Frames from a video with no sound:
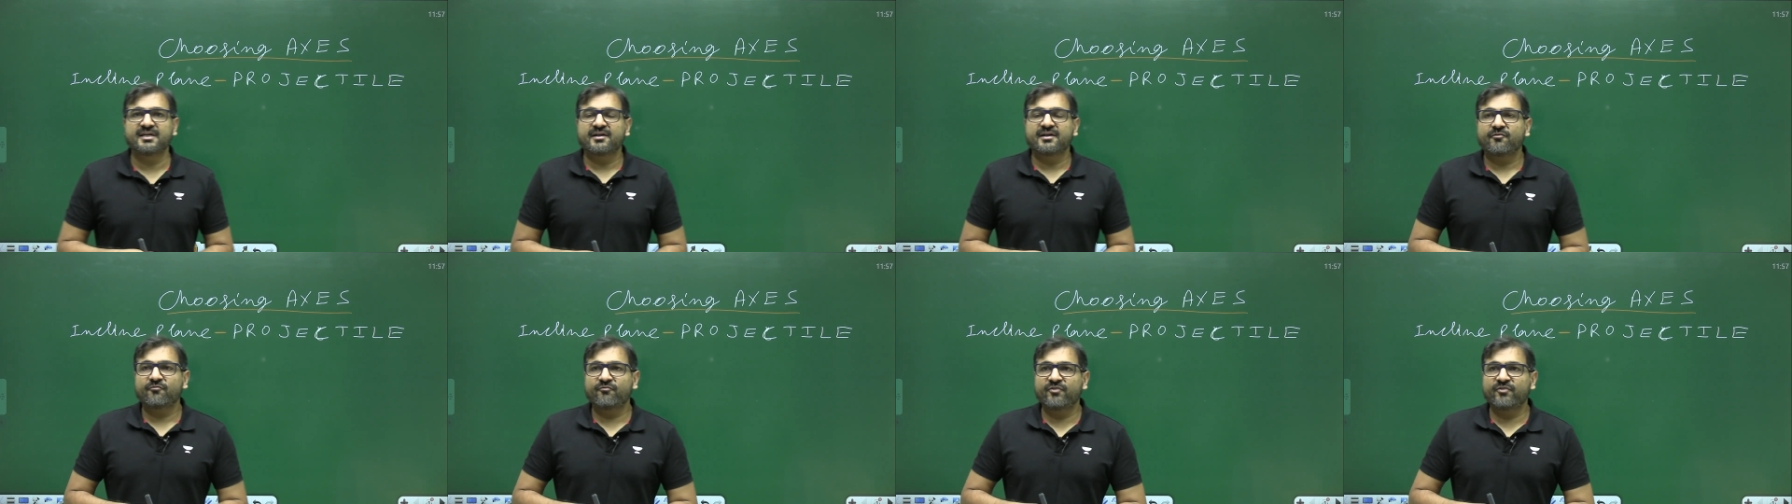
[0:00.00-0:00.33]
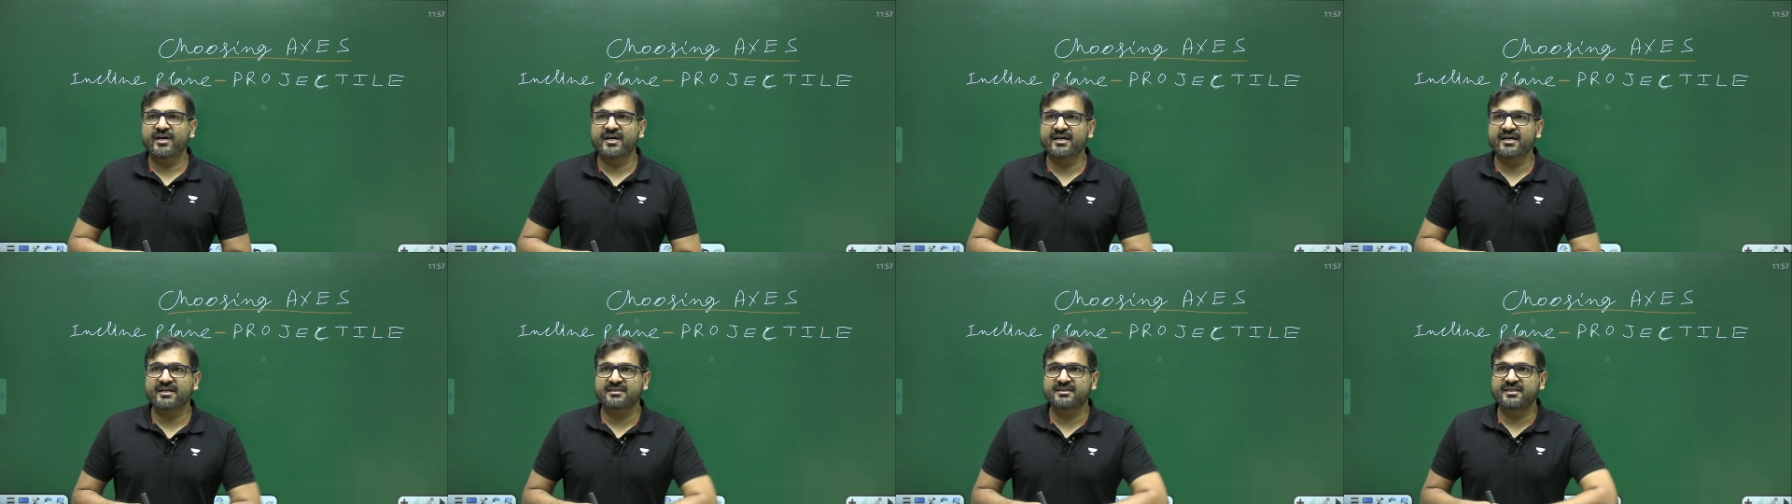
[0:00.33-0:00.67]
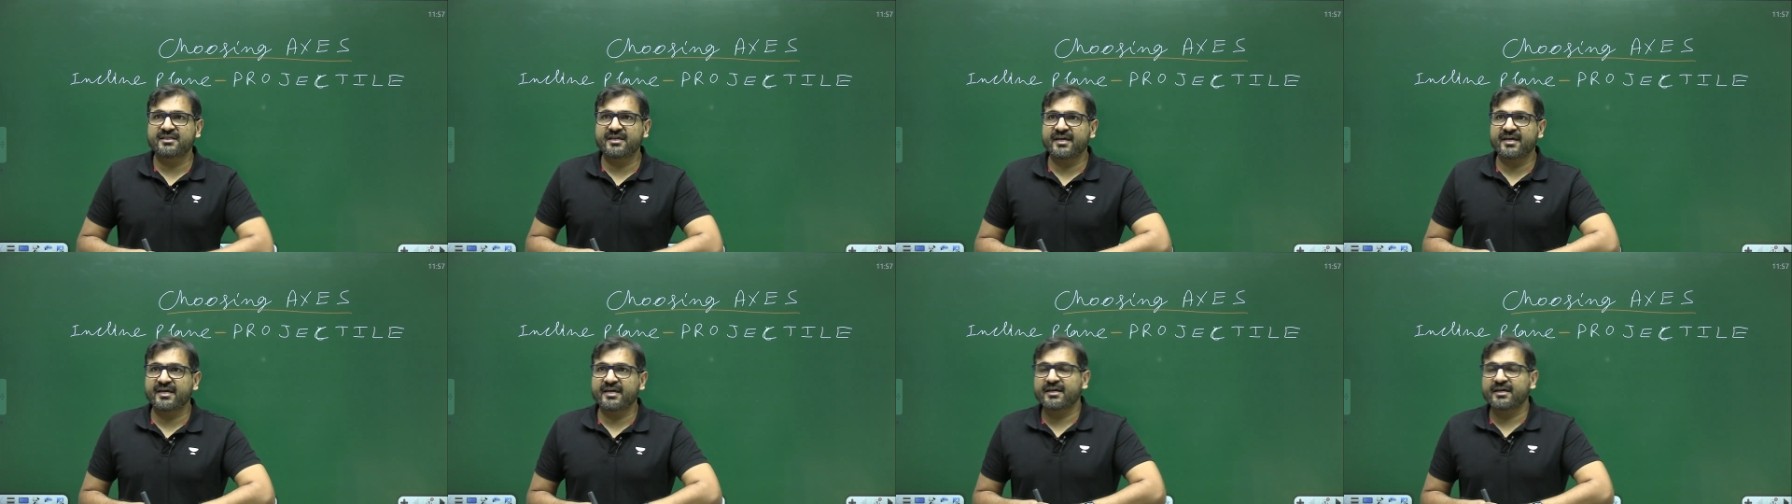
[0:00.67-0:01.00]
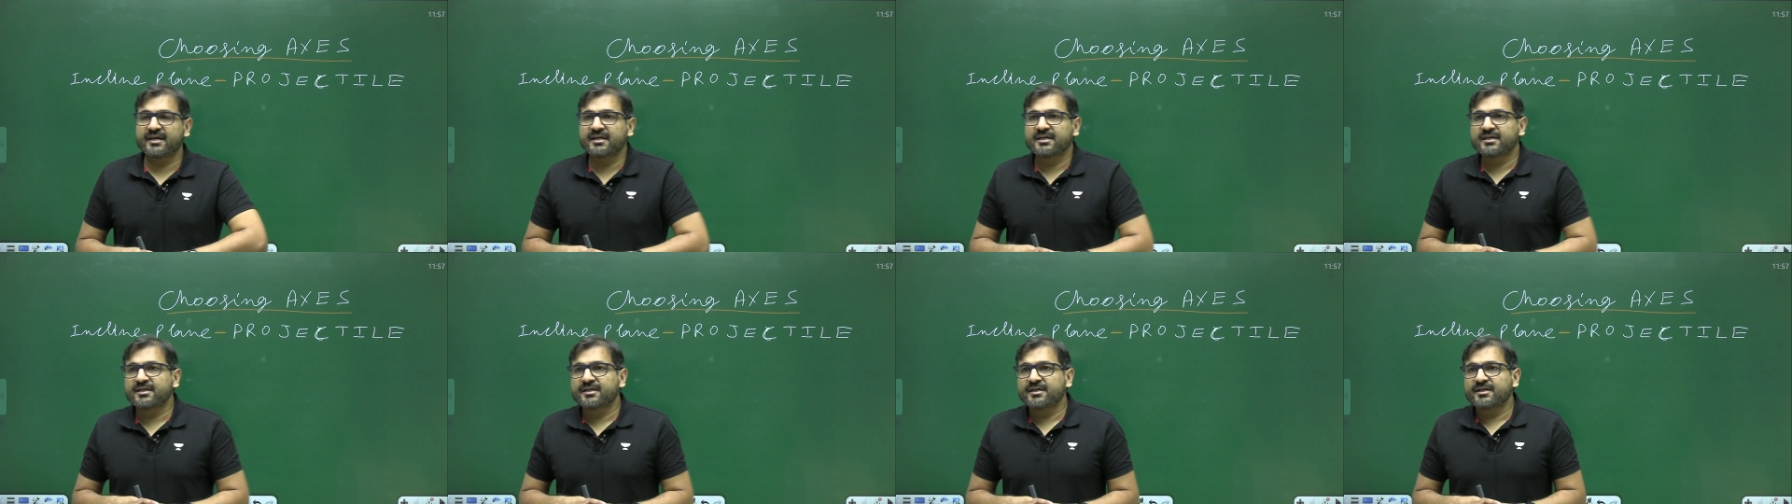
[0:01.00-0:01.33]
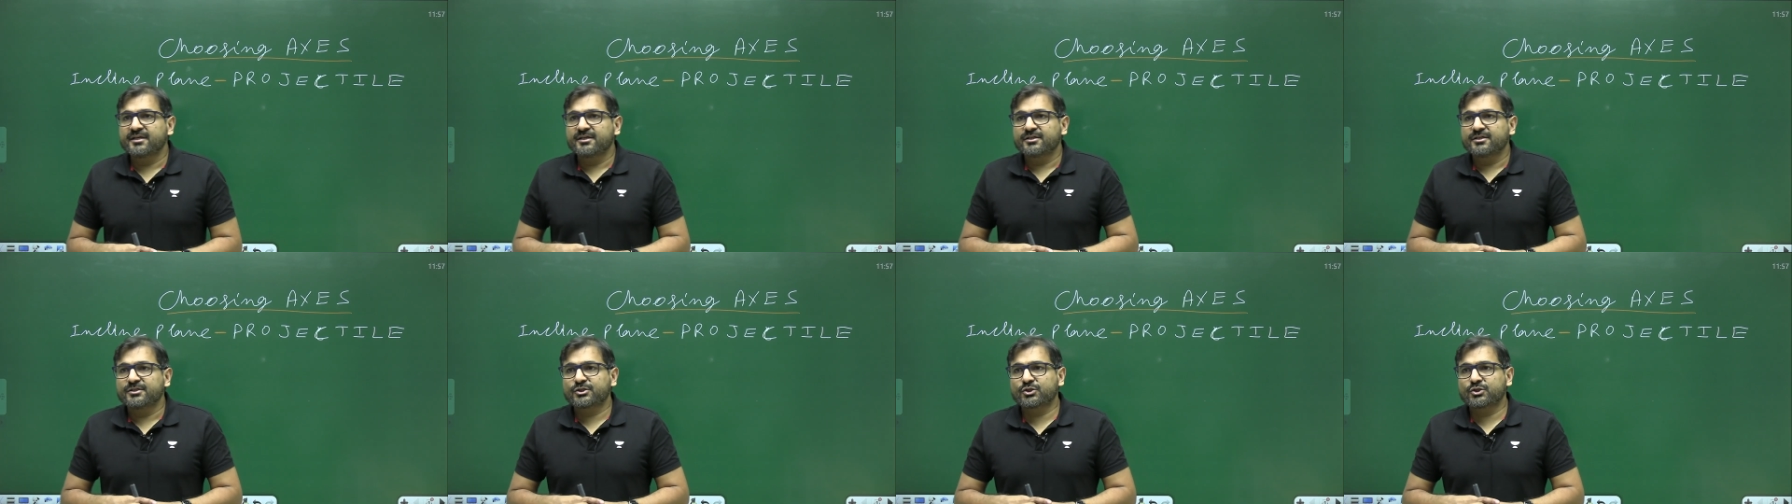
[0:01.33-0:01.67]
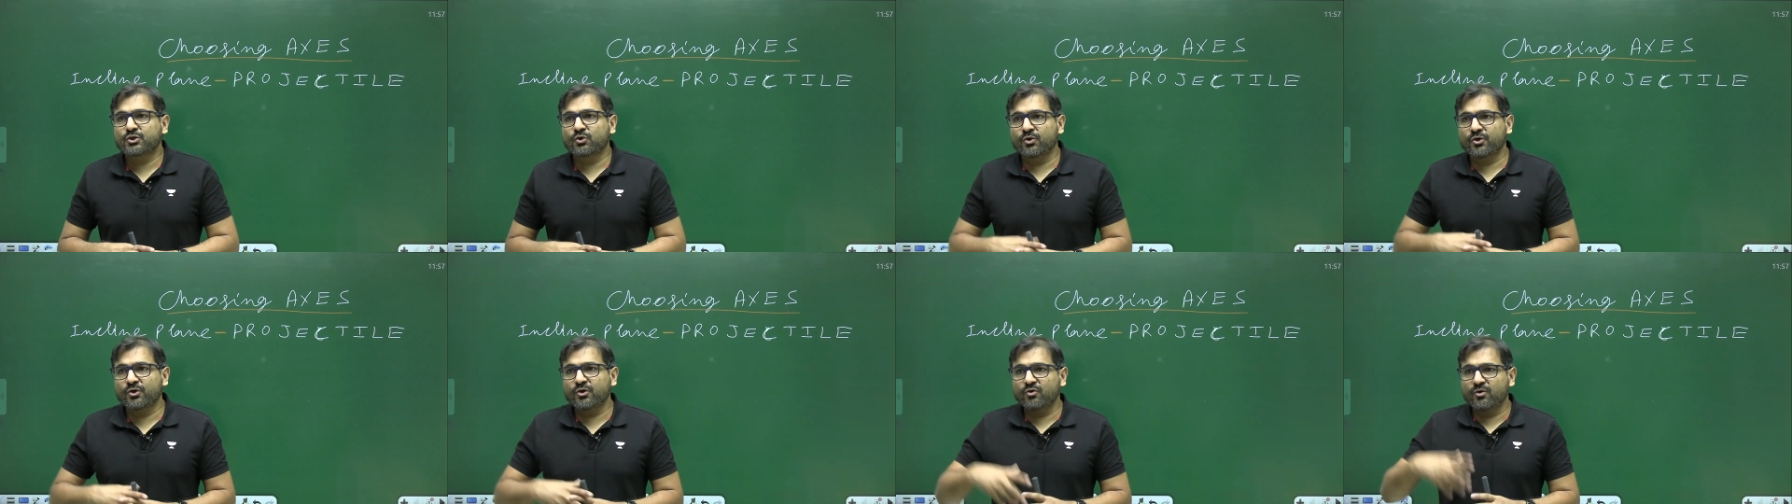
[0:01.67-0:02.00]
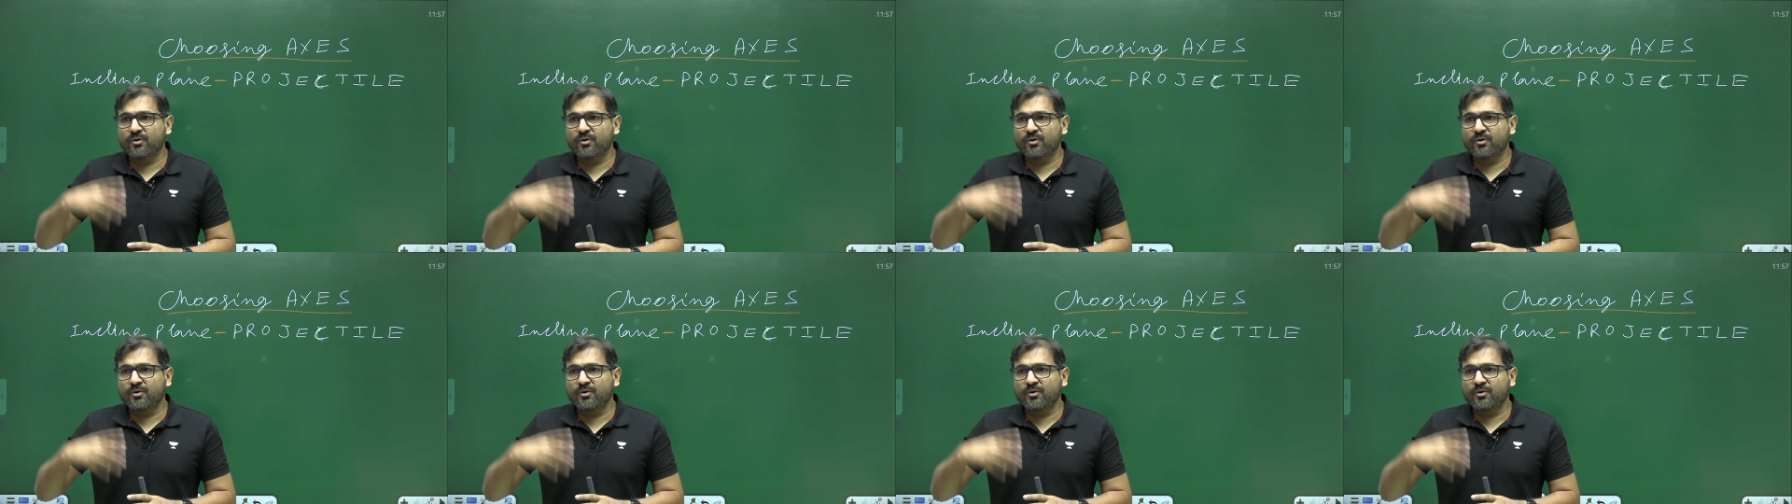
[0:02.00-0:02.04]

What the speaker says: where they show you